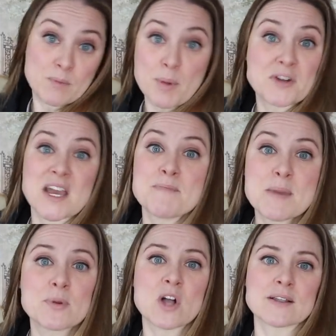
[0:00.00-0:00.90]
part-time
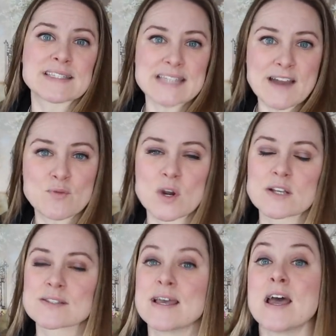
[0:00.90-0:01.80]
people called
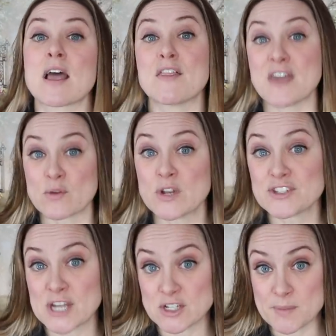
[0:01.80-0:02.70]
Staffworks. They
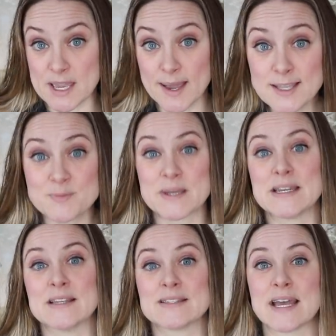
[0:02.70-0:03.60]
reached out to my
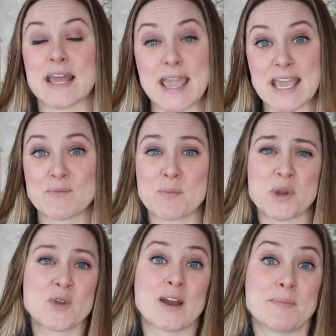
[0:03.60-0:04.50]
husband and said, hey, can we
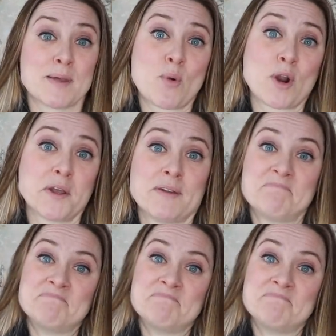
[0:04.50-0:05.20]
put you on a billboard?